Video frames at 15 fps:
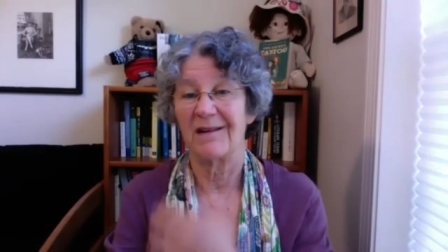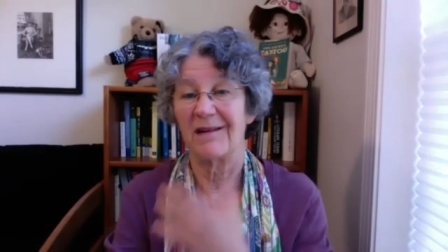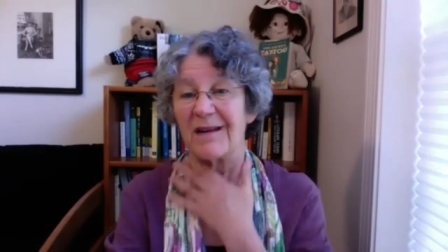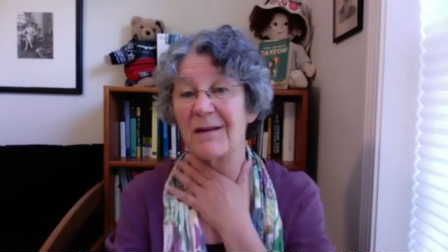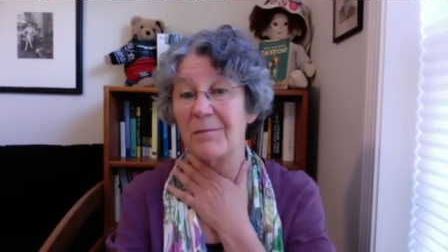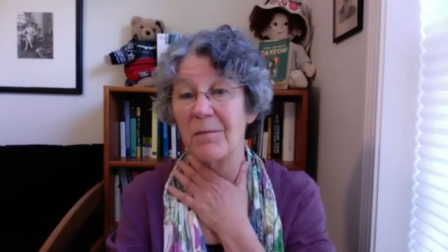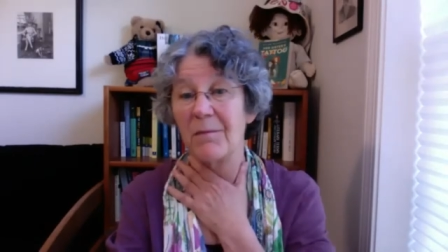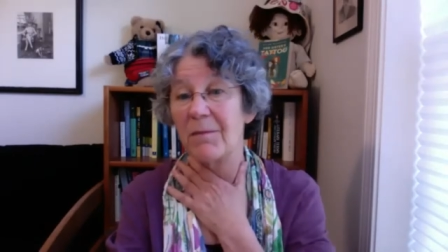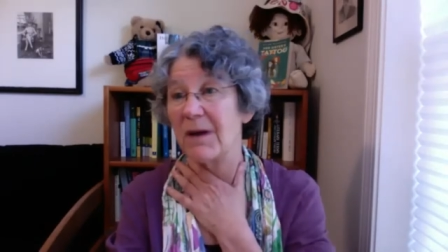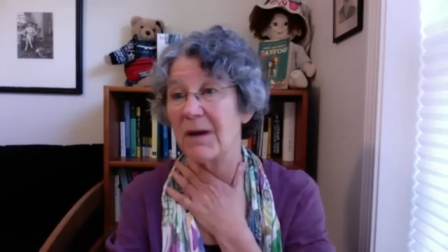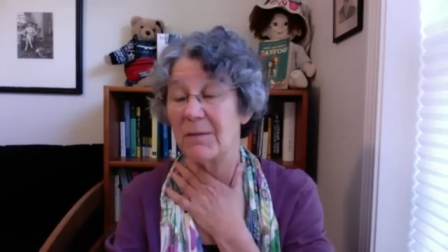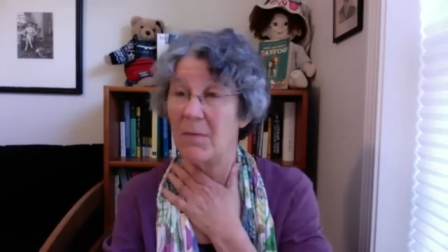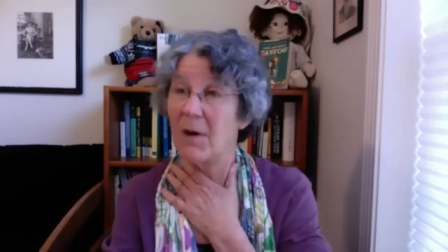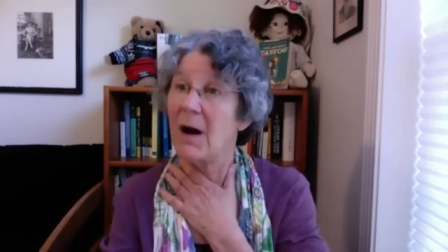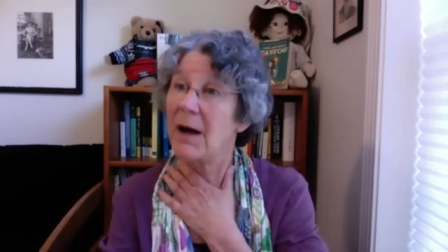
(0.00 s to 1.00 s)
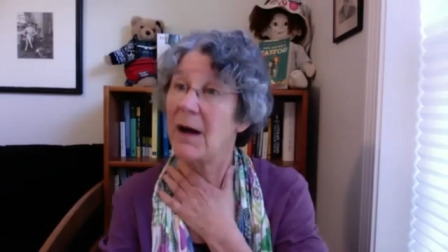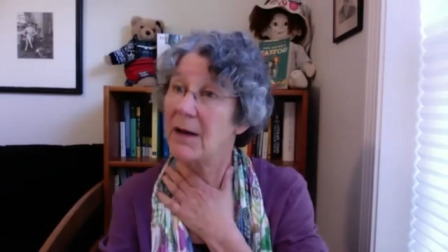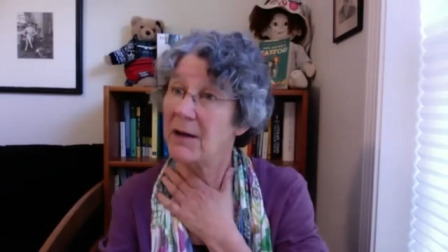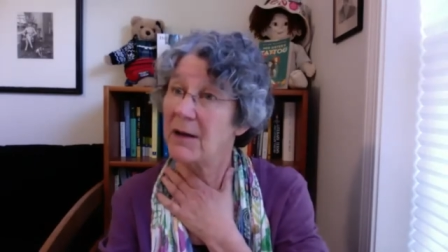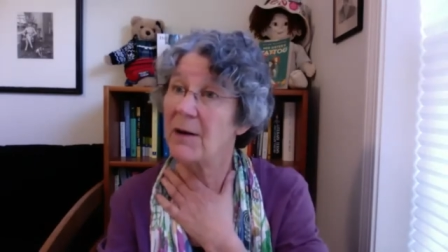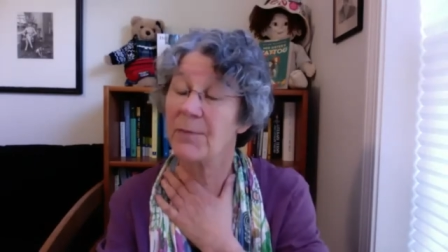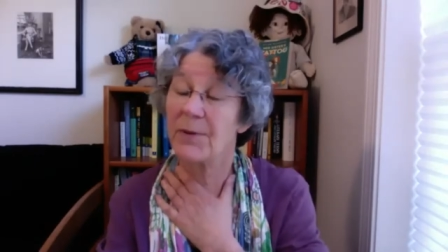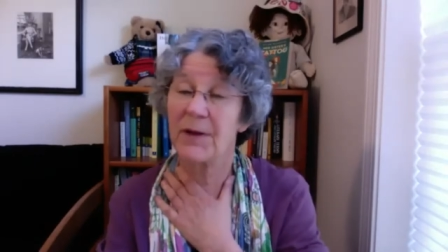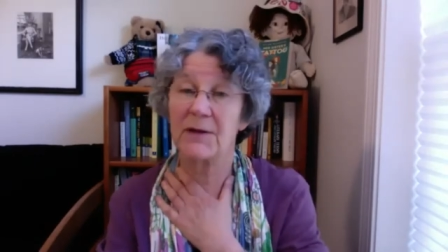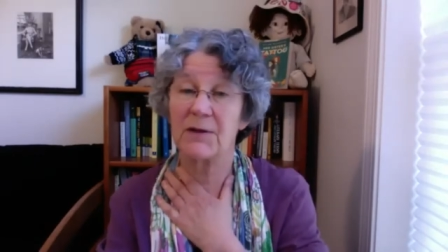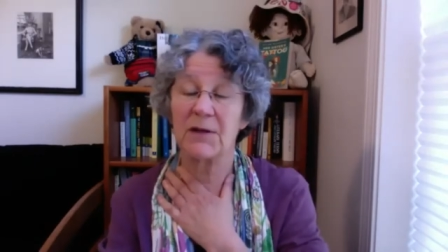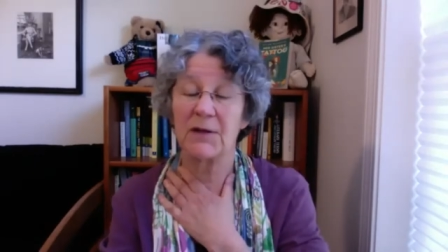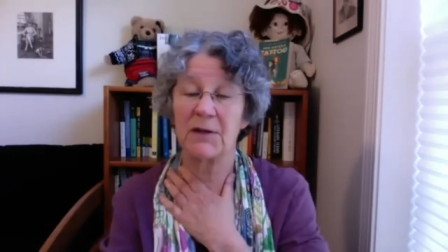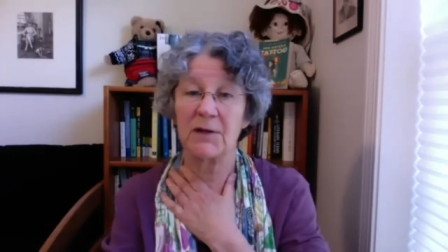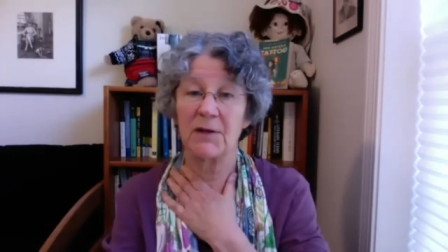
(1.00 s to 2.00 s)
in, in my
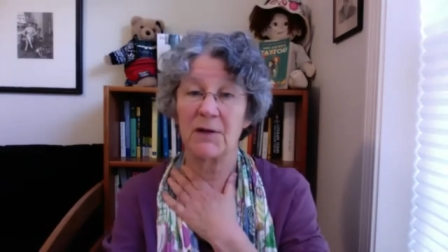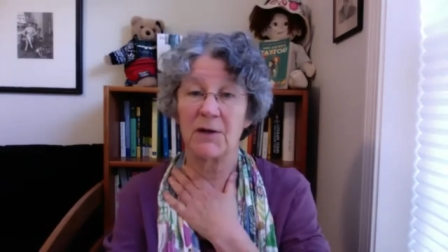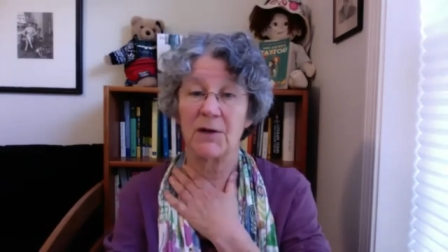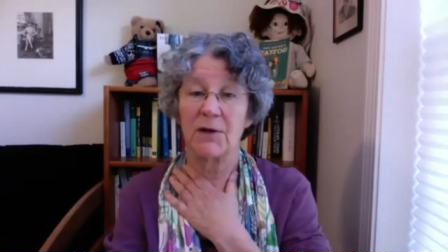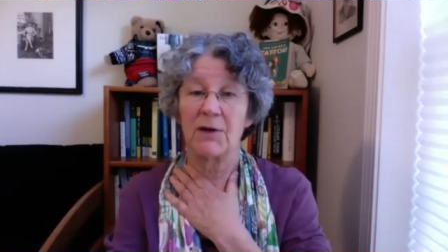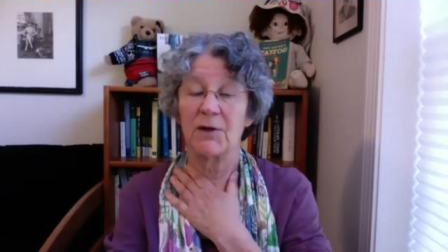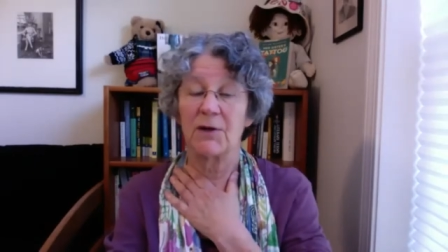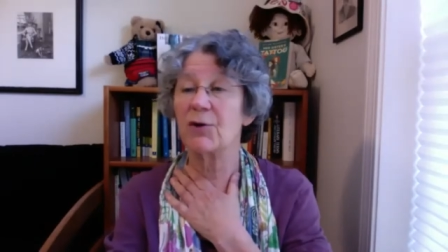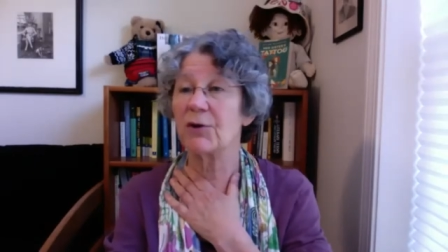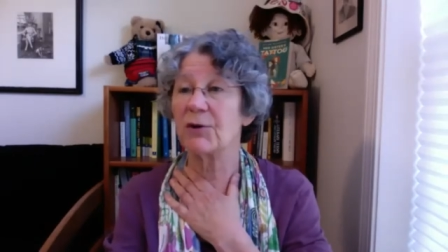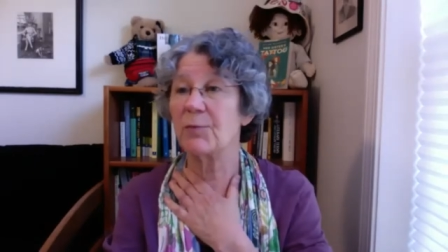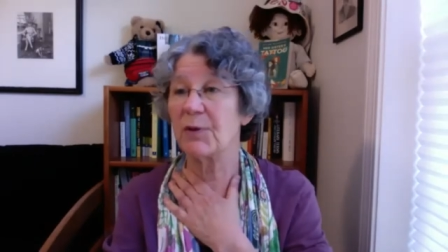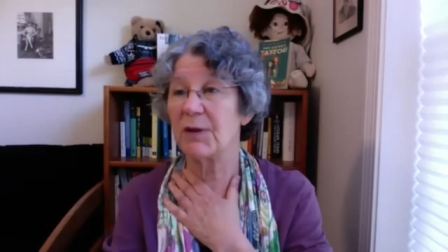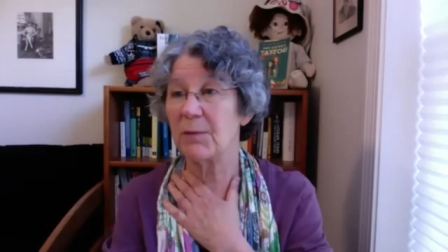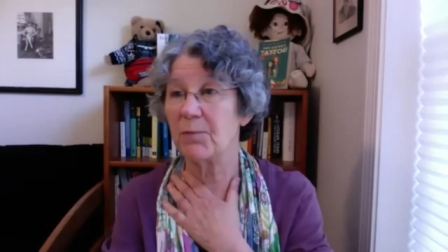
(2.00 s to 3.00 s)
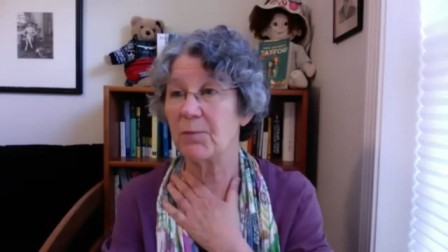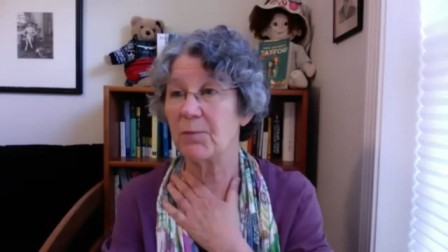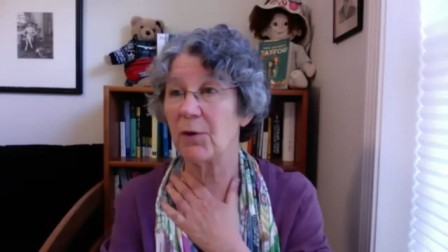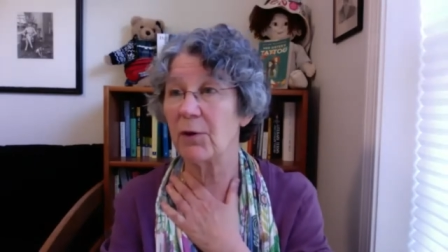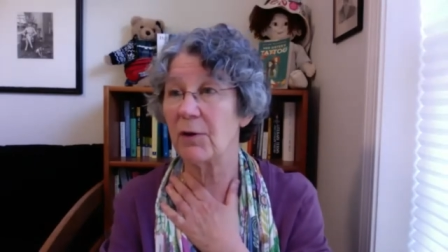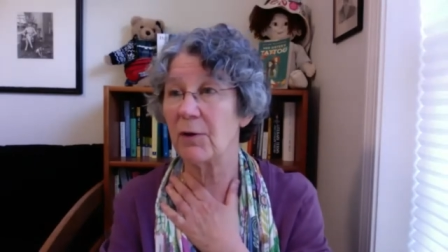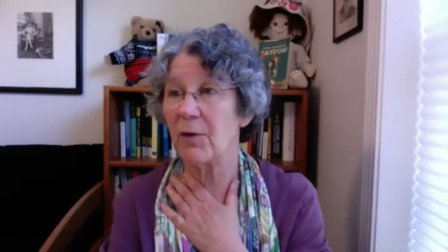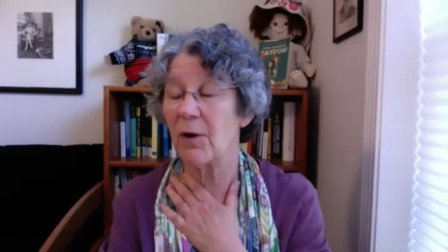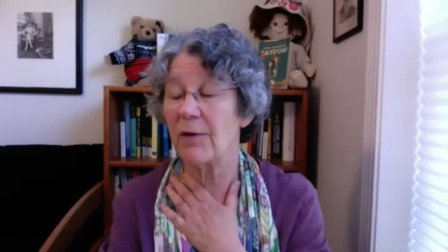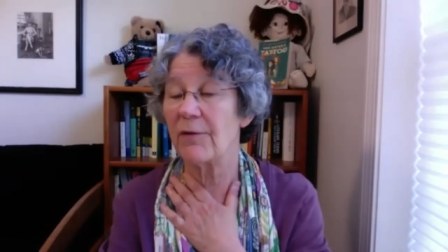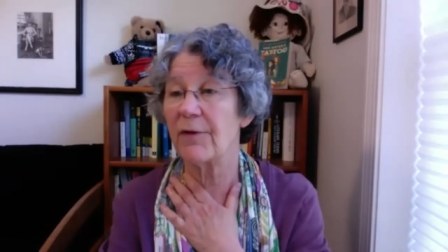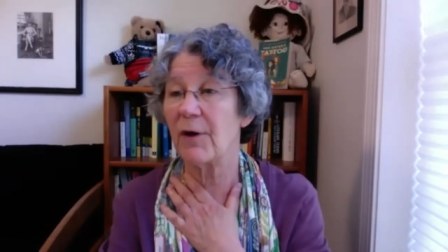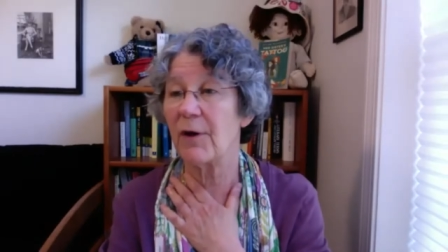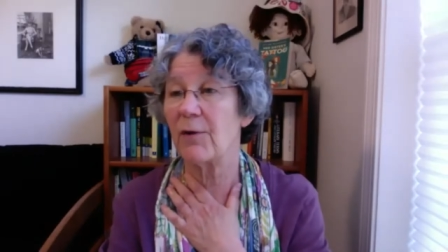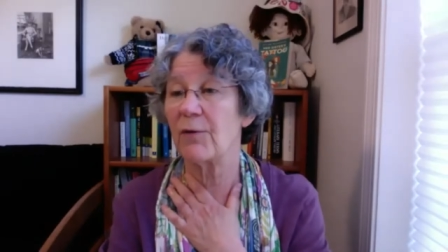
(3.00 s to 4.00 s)
opinion, good people,
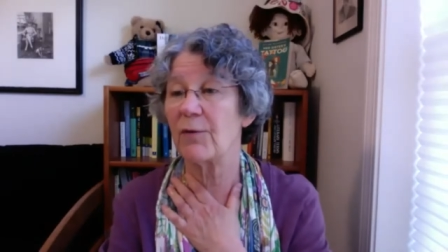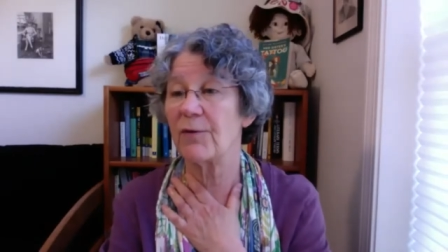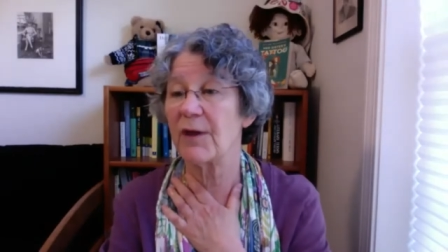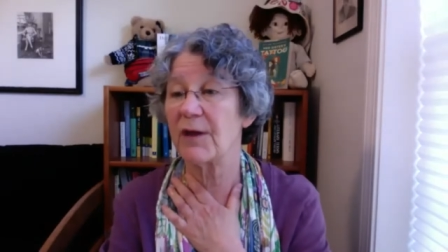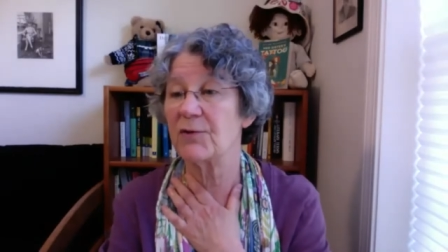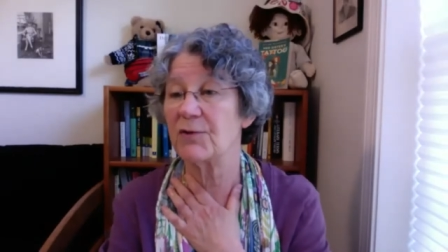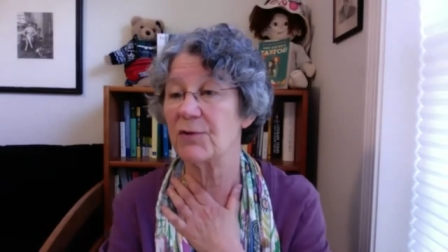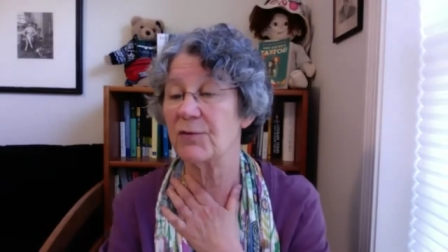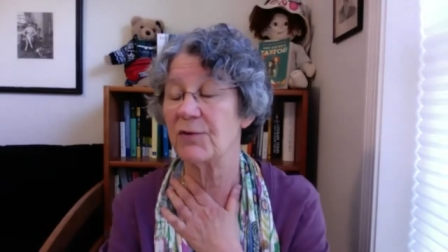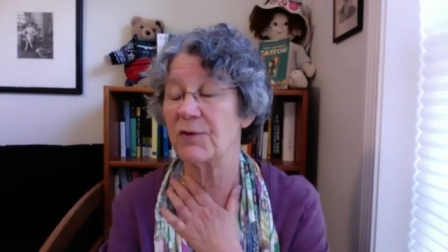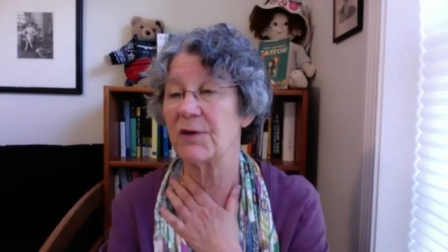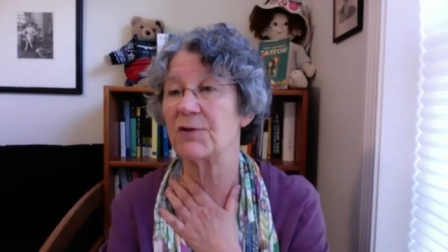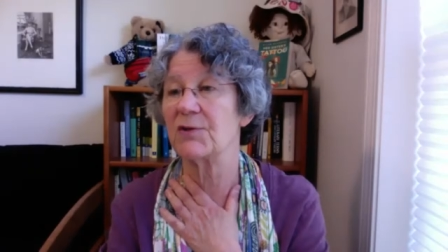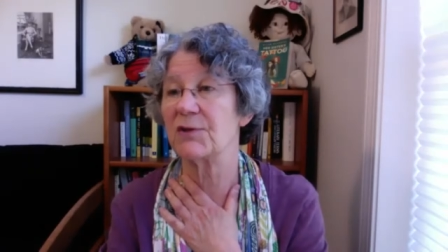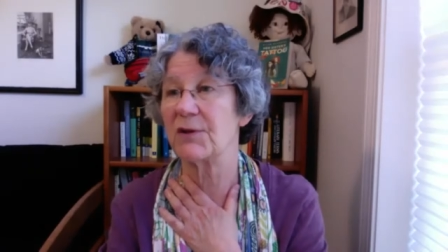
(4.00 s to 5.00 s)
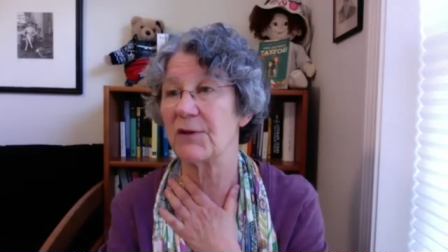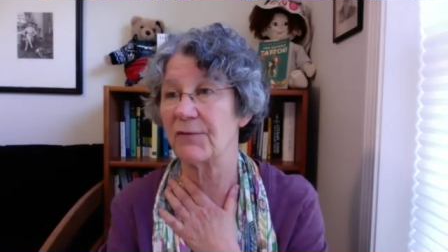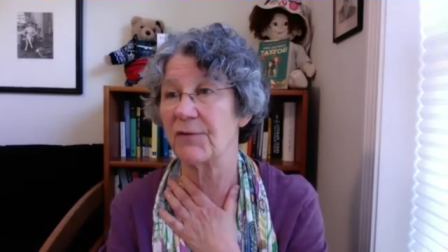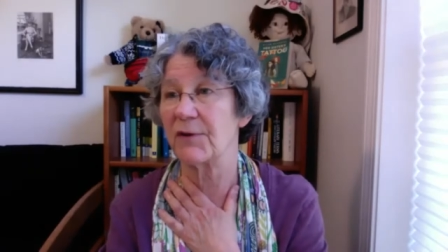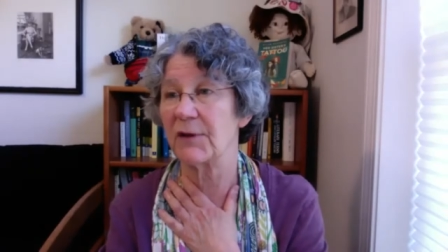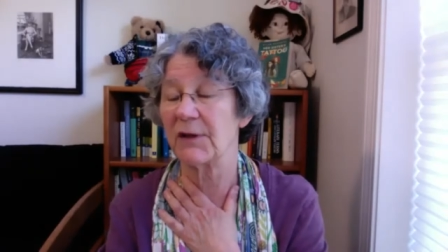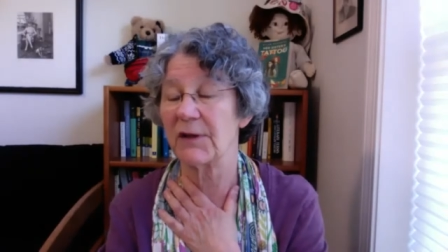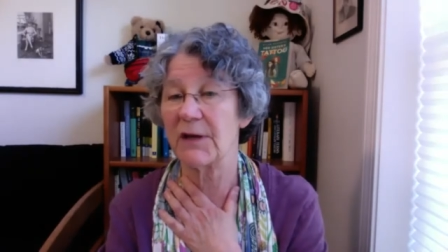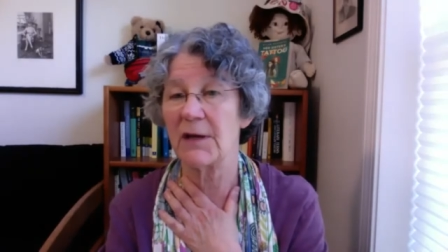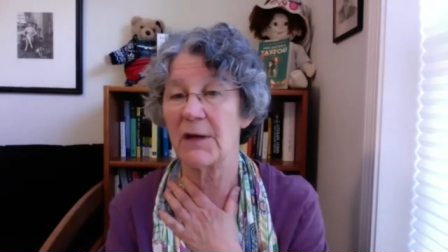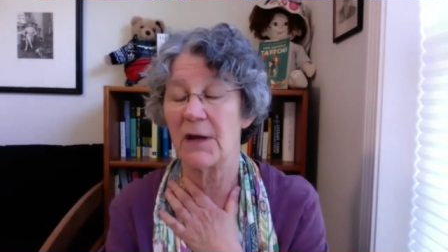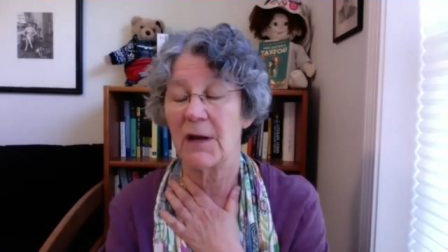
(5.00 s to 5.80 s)
although they do things differently,